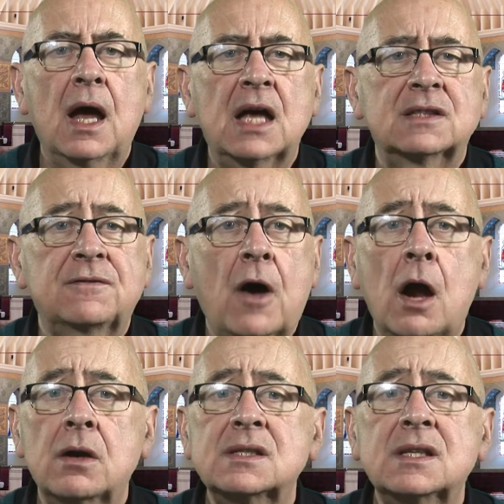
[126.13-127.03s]
As
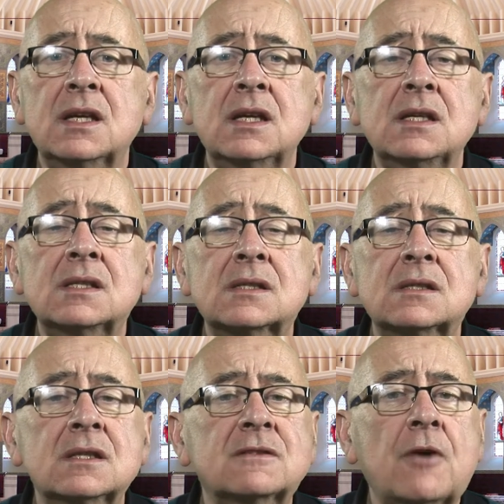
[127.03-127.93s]
far as the
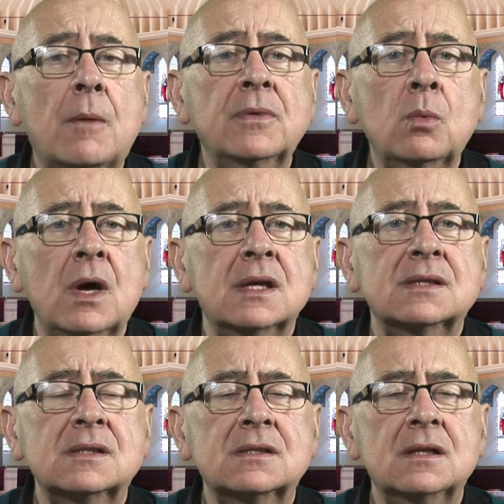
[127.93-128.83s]
east is from the
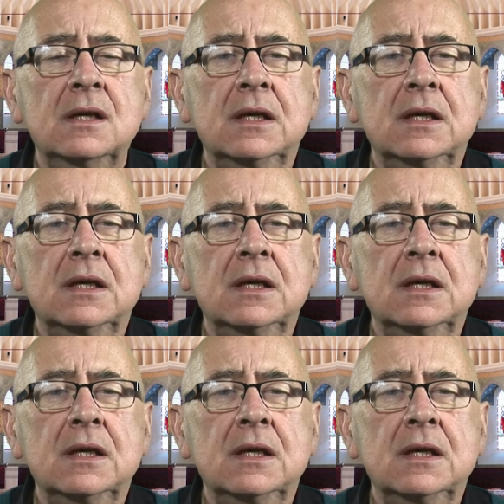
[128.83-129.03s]
west,